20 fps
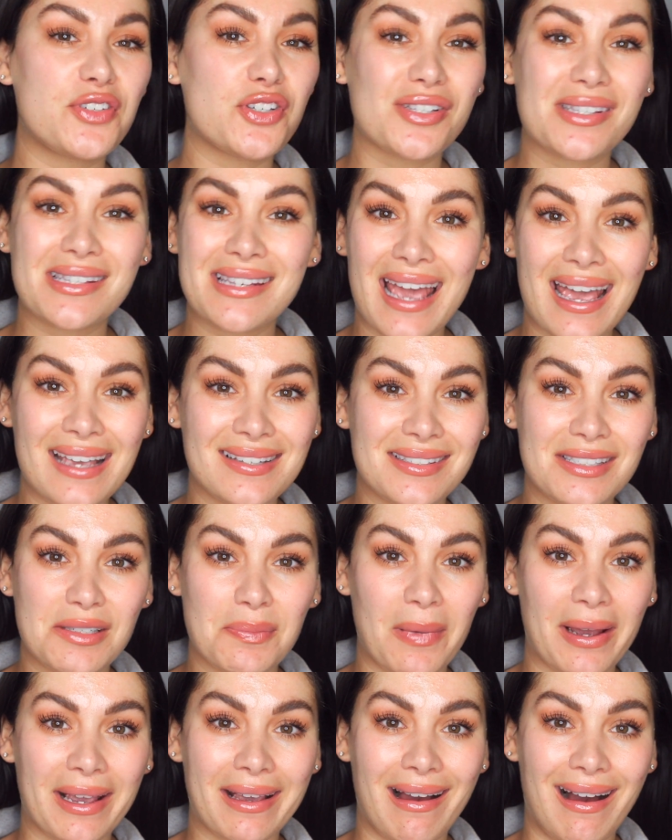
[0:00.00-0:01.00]
of just
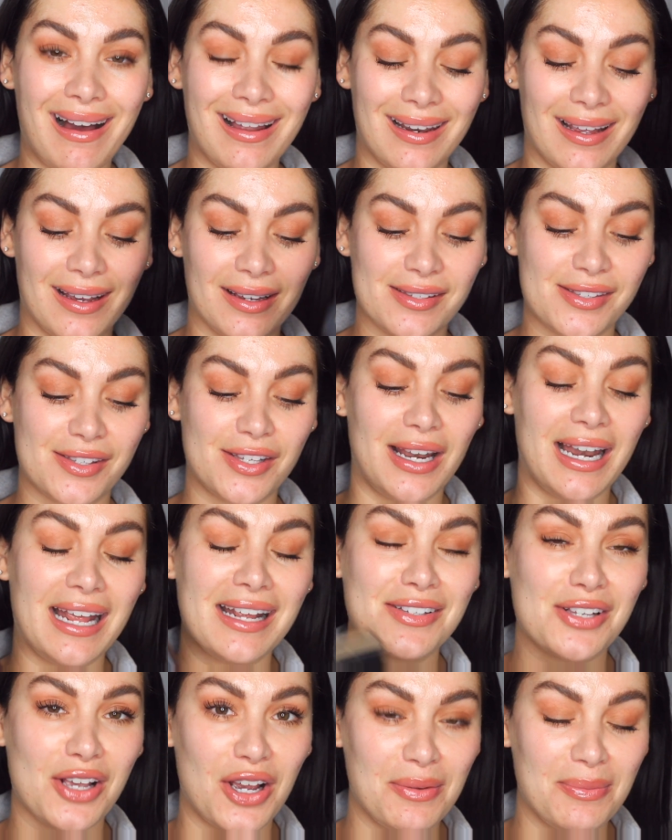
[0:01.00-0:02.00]
guessed my colour, so
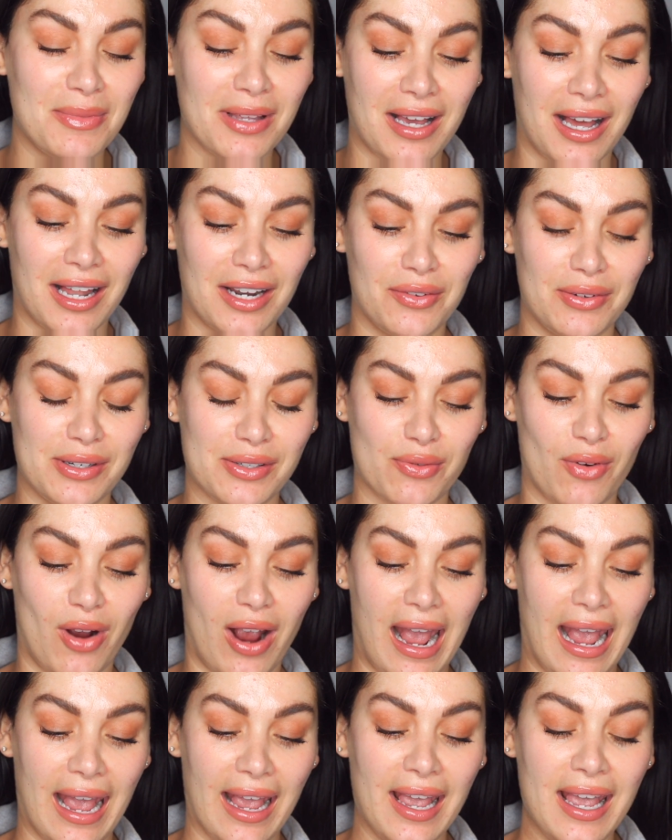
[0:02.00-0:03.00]
let's hope the colour is
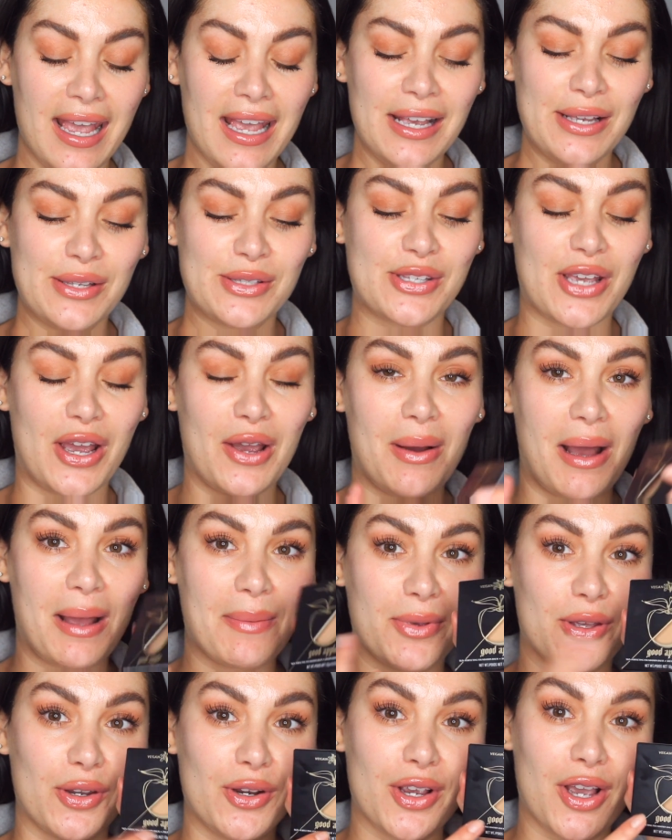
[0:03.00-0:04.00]
right. So
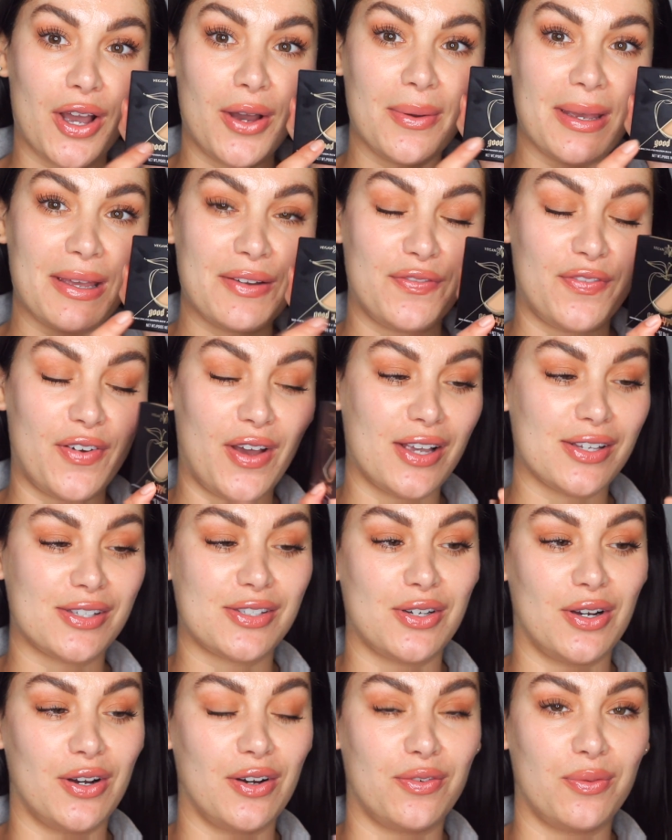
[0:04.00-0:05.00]
I'm going to go in
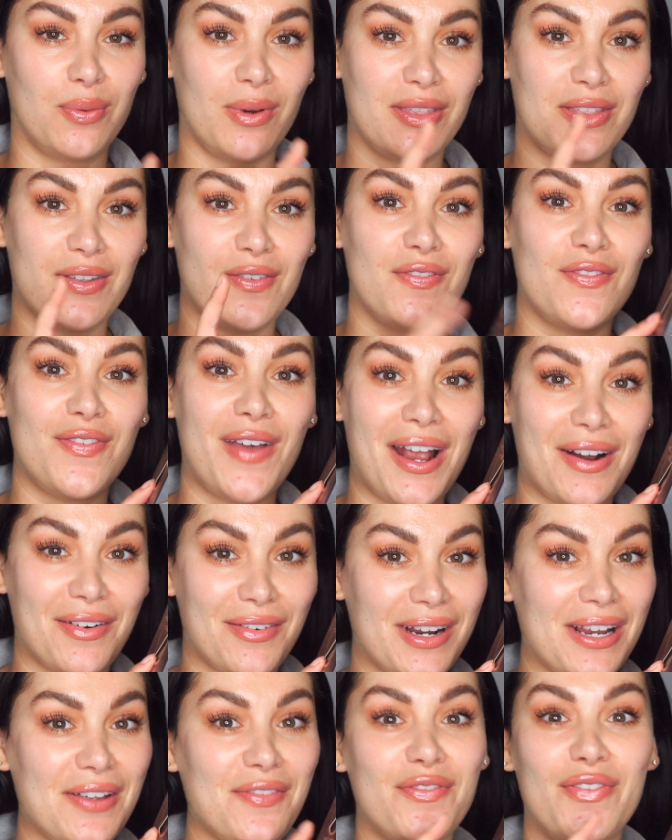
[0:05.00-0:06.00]
first off with the
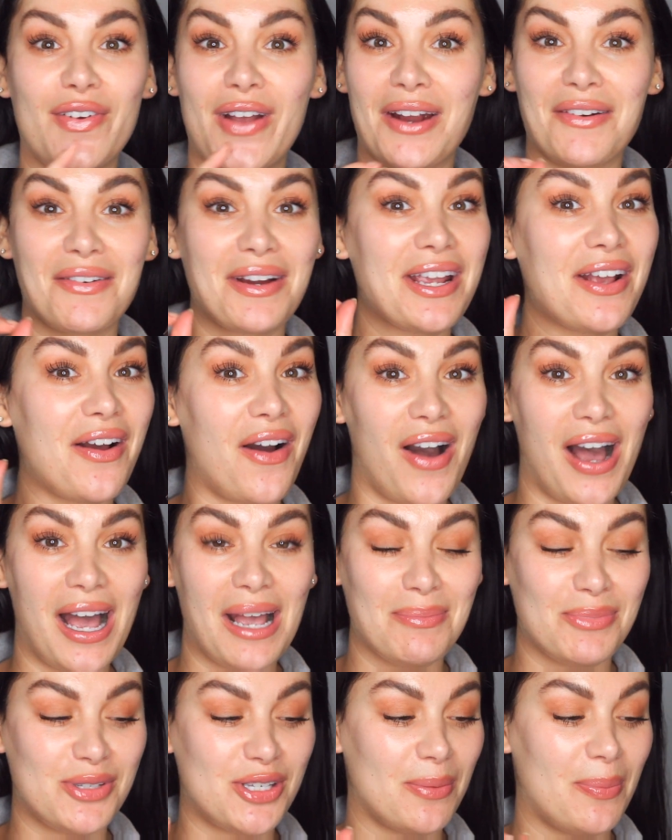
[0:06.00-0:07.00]
very, very
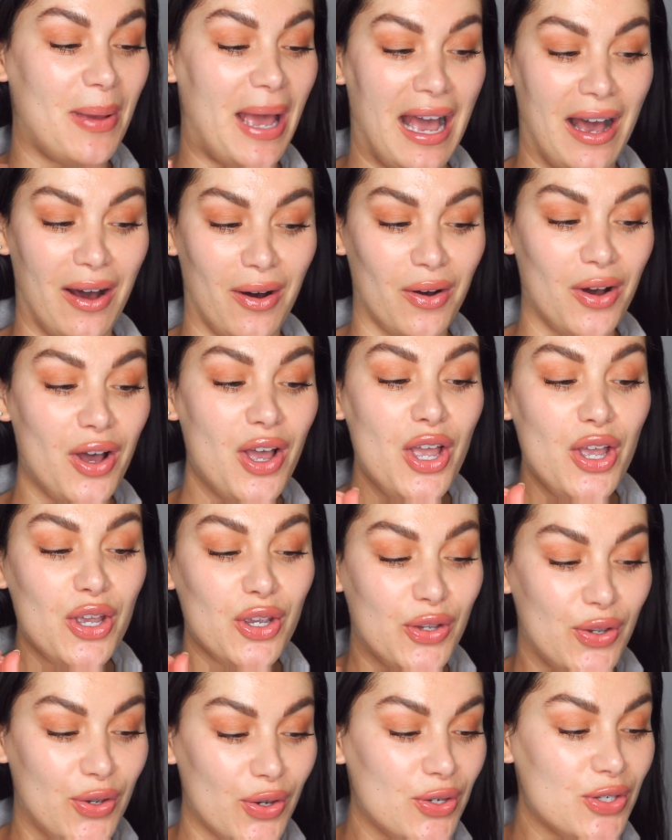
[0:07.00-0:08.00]
hyped about
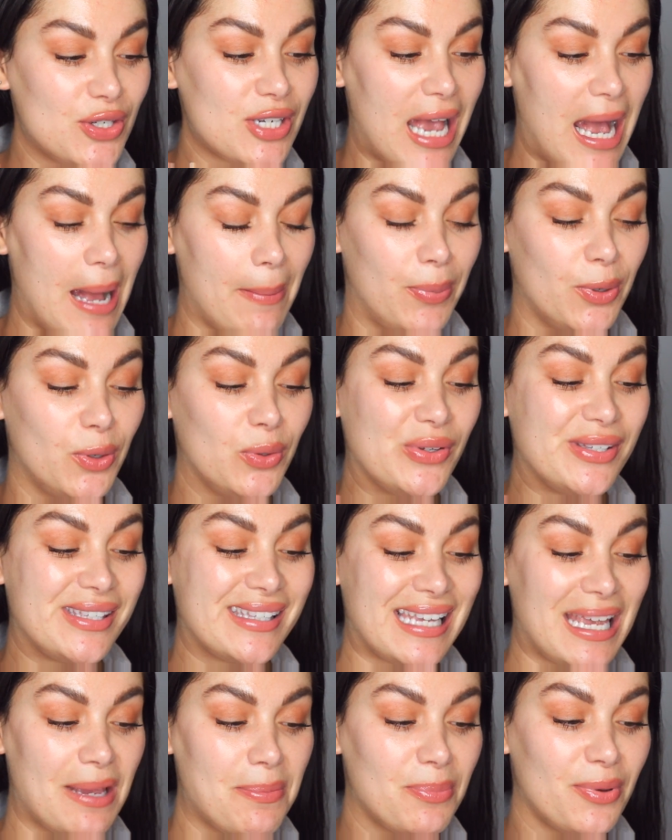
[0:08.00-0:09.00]
Good Apple
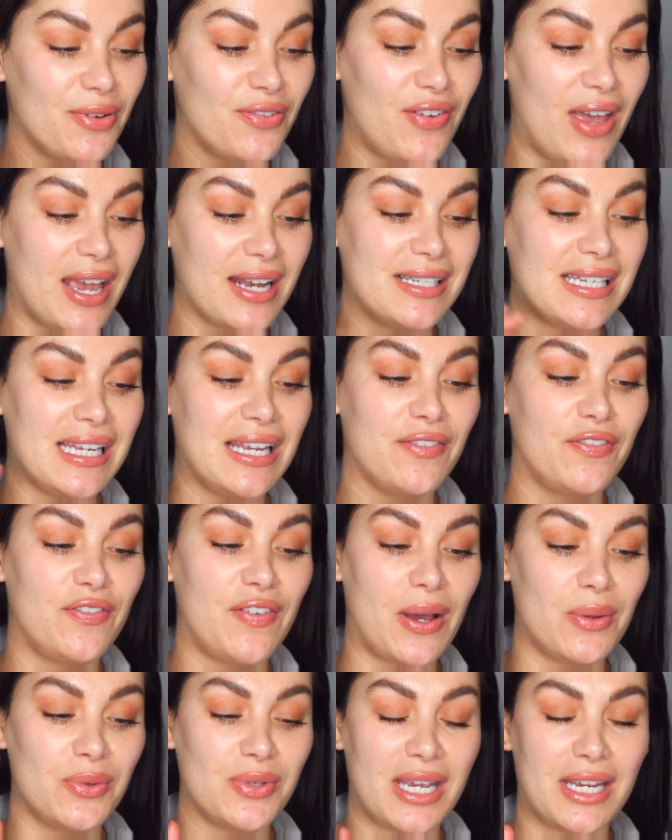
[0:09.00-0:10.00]
Skin Perfecting
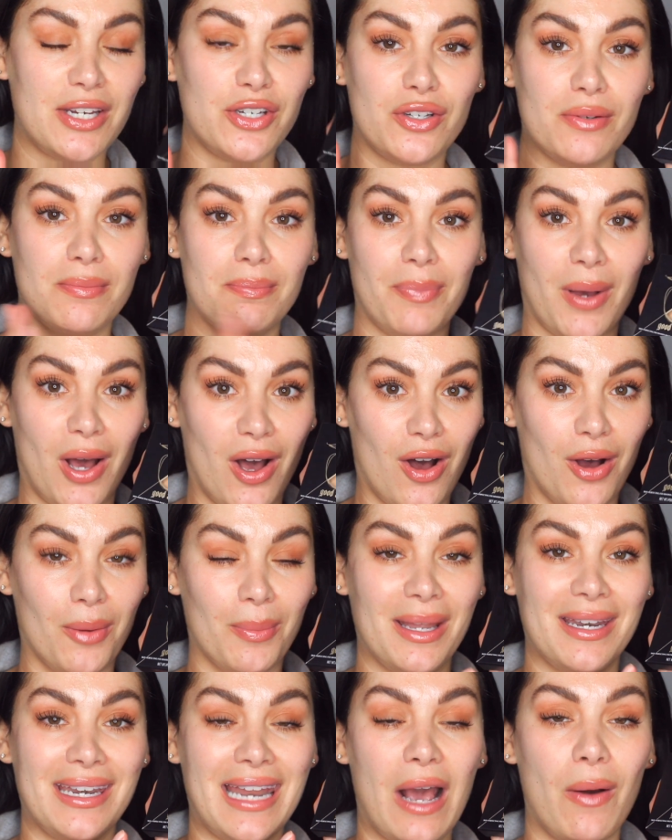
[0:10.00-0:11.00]
Foundation
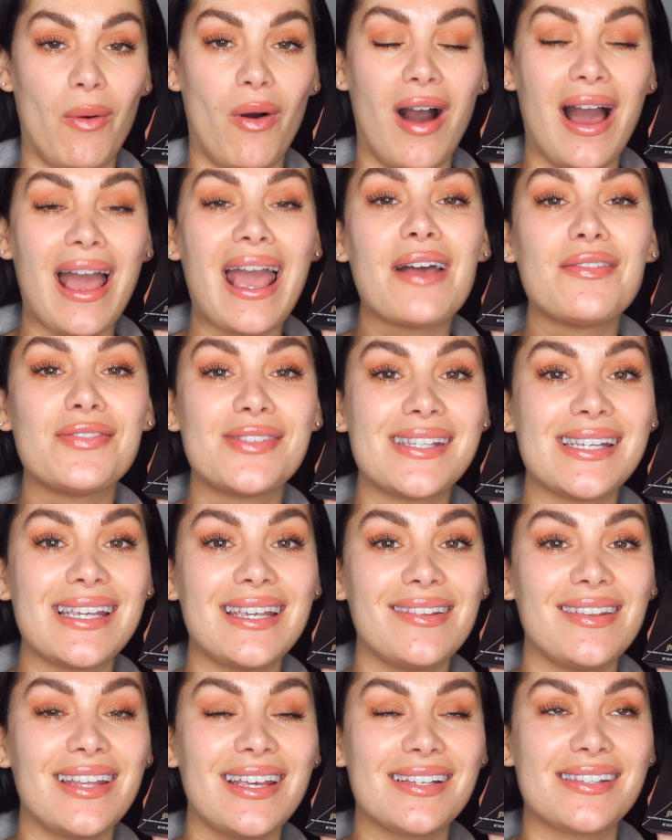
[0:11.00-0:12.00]
Balm. Now, I have
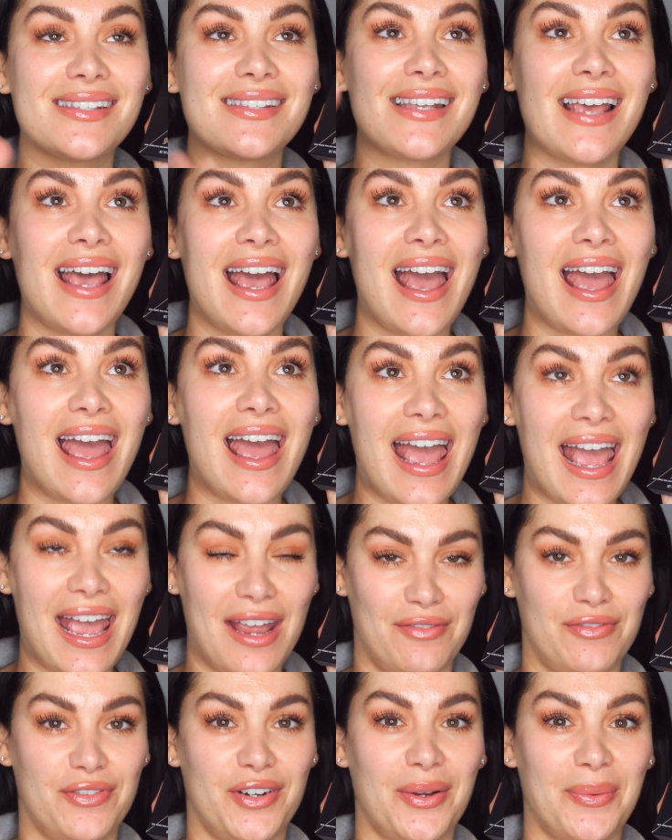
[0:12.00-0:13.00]
seen this
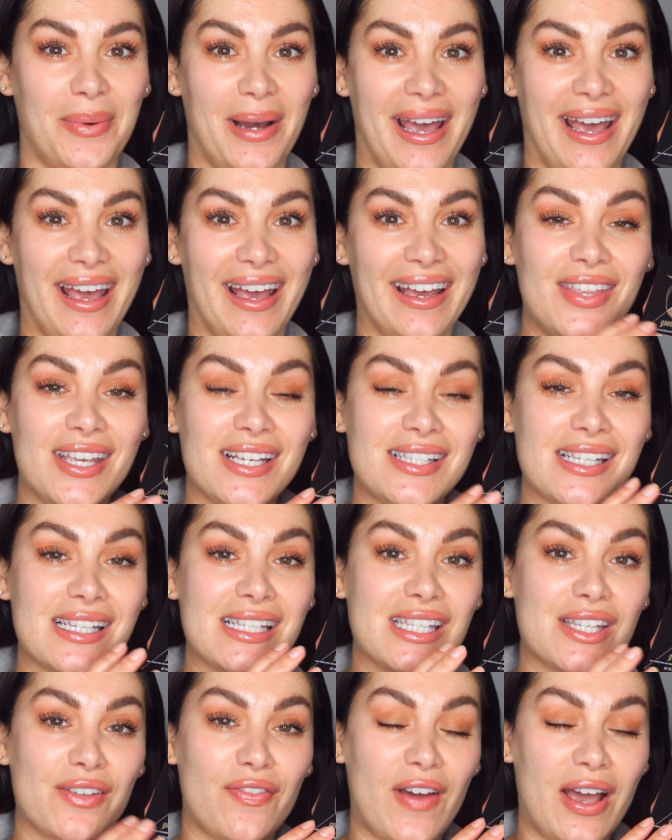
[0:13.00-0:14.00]
everywhere. This
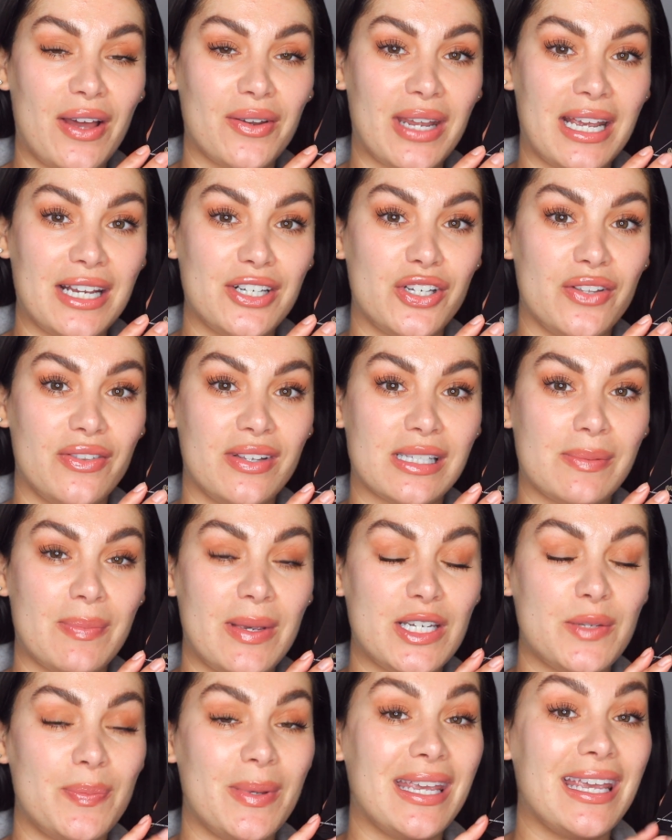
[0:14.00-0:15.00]
is the foundation that's
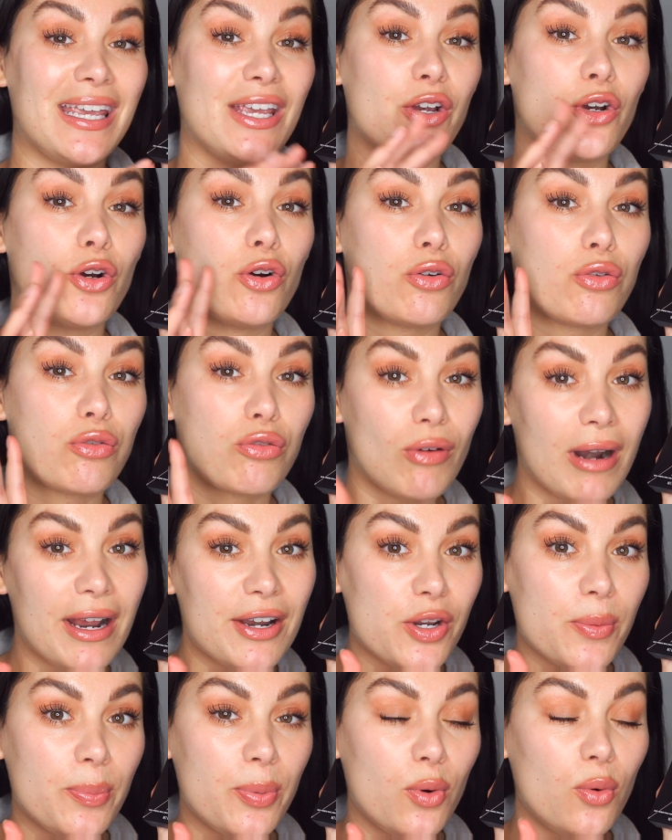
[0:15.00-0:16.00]
meant to be
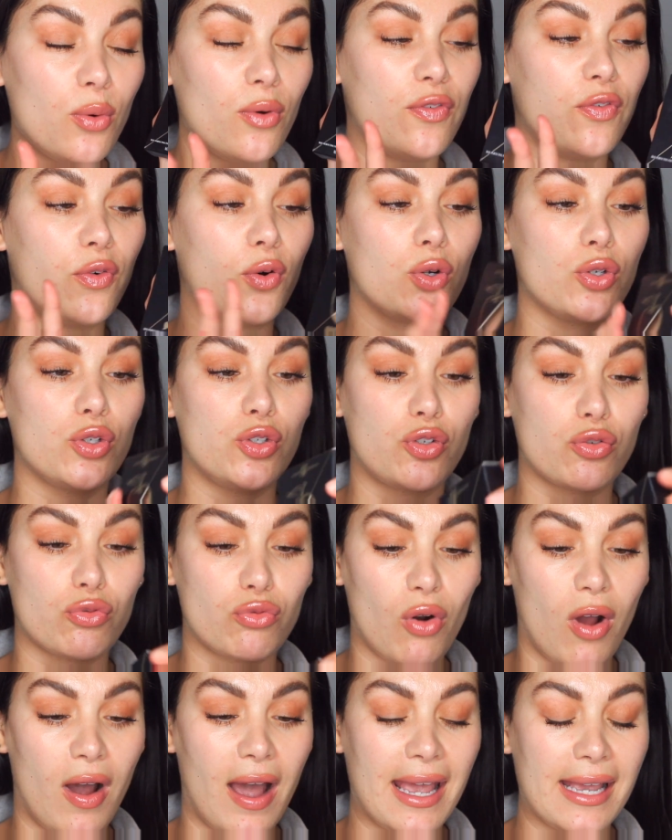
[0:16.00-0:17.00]
incredible for
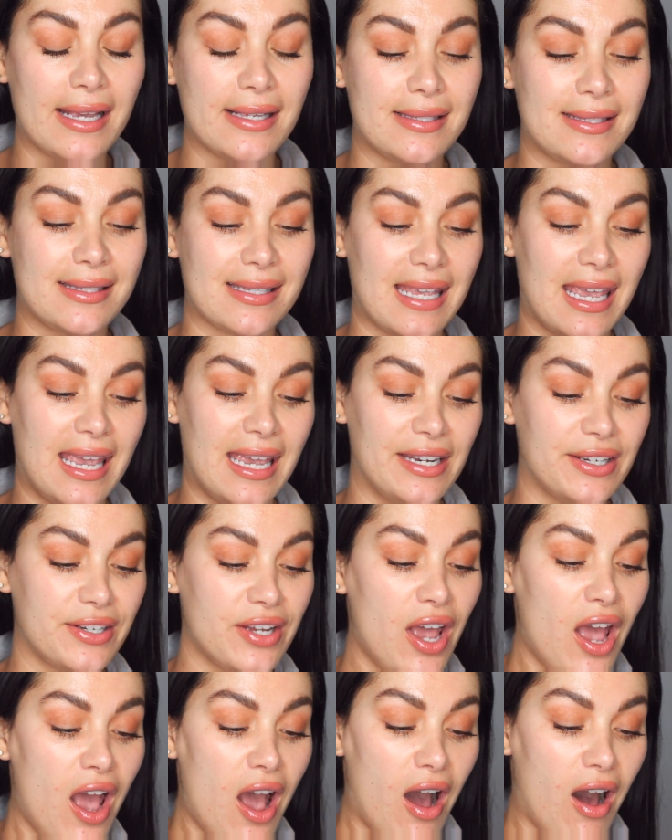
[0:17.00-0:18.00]
dry skin.